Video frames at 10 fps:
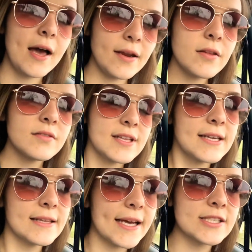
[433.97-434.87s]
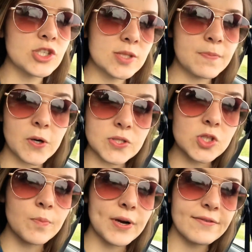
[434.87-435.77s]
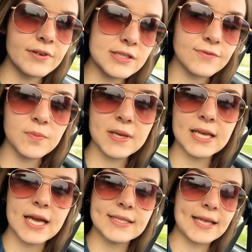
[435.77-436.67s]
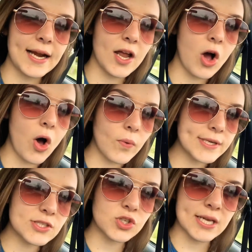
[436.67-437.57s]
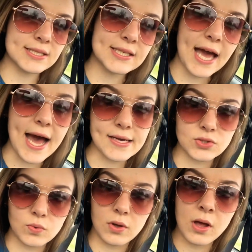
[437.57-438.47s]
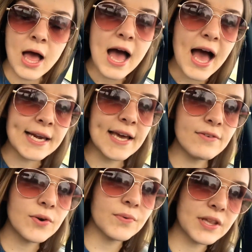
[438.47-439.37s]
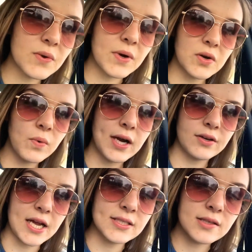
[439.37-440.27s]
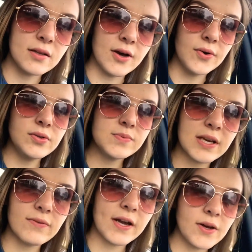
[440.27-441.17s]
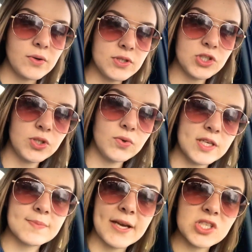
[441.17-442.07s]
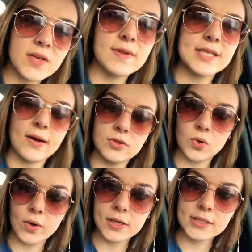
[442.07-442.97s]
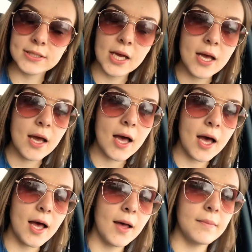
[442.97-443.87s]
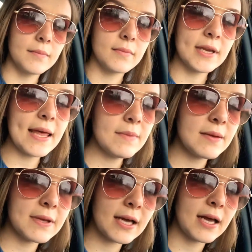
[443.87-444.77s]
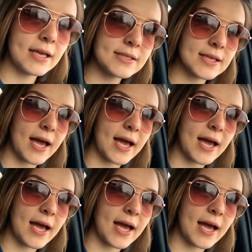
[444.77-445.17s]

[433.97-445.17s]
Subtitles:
Another thing that is just personal preference for me is that I always dress casual. I never really want to wear nice clothes whenever I go to a shoot, especially if it's outdoors. Namely because